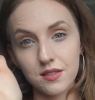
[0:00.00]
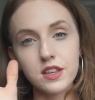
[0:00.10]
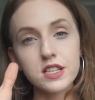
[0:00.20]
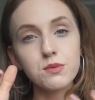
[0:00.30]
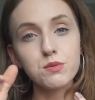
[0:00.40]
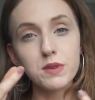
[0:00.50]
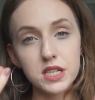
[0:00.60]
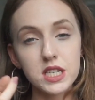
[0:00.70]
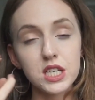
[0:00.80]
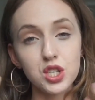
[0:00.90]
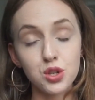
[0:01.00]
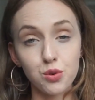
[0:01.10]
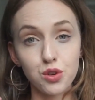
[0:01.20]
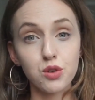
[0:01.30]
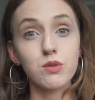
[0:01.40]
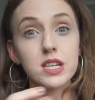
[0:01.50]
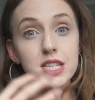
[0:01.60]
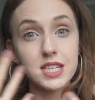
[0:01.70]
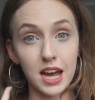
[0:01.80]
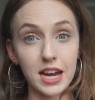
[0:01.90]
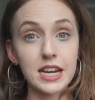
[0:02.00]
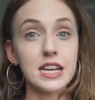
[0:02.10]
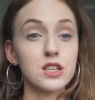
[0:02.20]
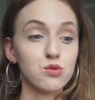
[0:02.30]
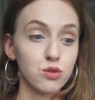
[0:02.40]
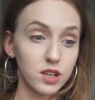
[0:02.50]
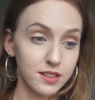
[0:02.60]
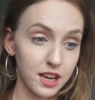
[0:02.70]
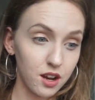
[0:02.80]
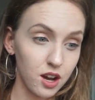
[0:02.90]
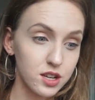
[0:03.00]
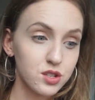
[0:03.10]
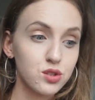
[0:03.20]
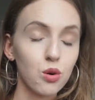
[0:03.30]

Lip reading: This will basically show you which sign is ruling that house,